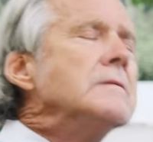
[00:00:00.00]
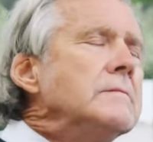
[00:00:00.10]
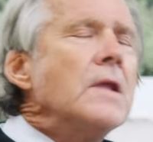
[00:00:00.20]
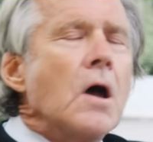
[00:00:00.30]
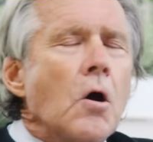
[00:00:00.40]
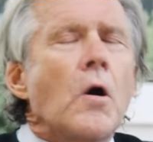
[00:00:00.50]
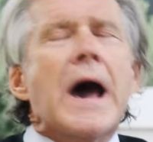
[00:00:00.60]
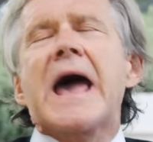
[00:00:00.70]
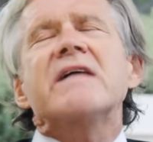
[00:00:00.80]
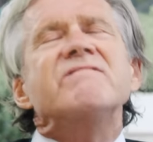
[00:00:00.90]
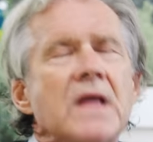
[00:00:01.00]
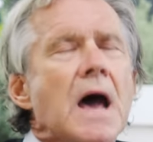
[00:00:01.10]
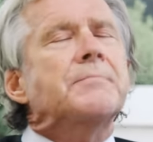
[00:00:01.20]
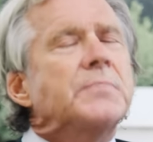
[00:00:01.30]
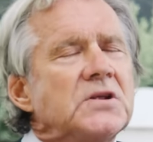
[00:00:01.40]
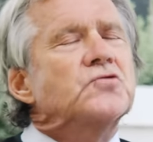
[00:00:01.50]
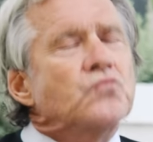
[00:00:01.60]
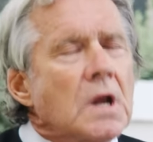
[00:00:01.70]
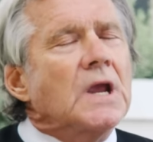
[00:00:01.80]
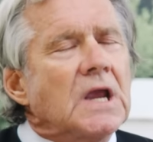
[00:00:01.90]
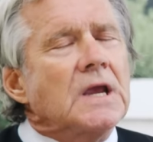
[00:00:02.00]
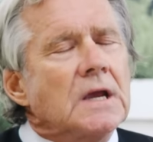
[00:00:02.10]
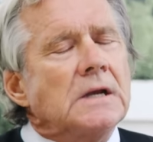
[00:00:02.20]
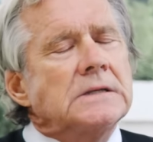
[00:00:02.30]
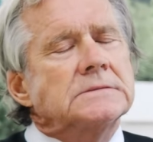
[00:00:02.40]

No, I have not been drinking.